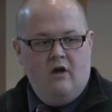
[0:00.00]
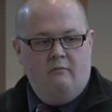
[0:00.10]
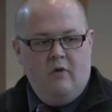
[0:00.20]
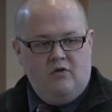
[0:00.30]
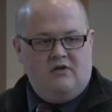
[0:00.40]

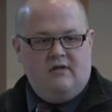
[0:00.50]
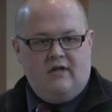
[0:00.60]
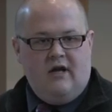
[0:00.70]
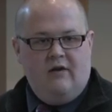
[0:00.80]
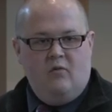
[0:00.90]
most of the
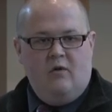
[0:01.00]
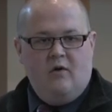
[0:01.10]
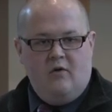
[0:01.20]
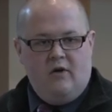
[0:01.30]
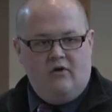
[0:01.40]
time we
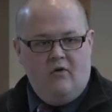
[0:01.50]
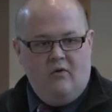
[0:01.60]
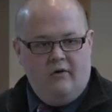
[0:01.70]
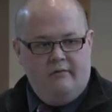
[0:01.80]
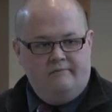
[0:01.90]
want to ignore.